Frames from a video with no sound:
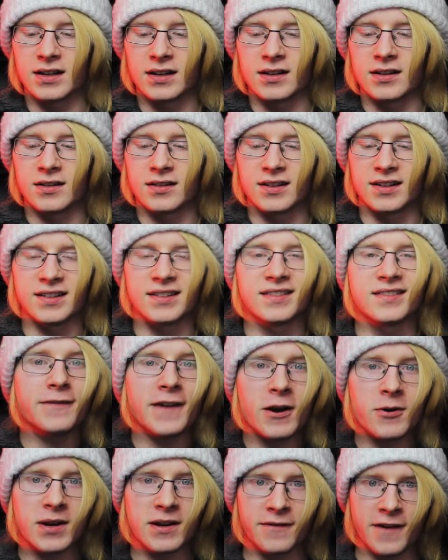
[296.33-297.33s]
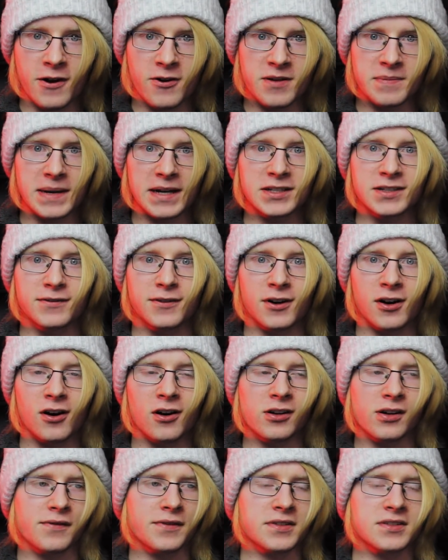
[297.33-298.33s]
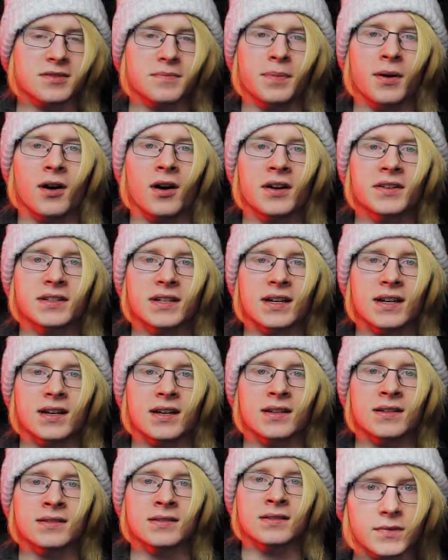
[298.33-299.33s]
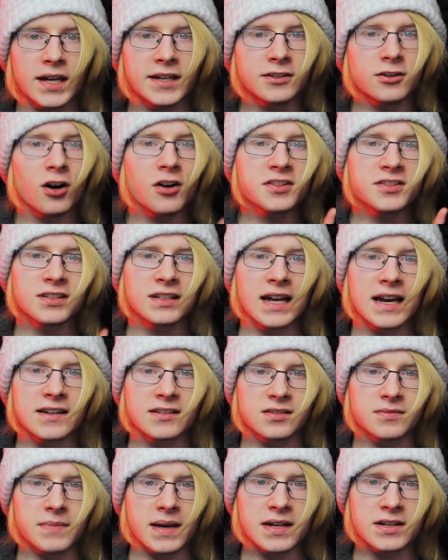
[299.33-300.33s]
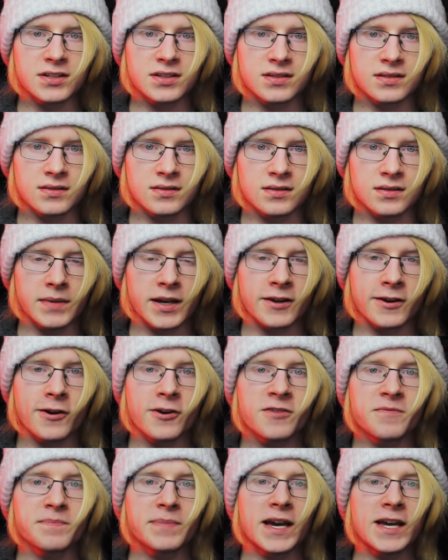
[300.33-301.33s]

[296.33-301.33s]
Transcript: Thank you very, very much for all of your support, and I'd also like to mention my current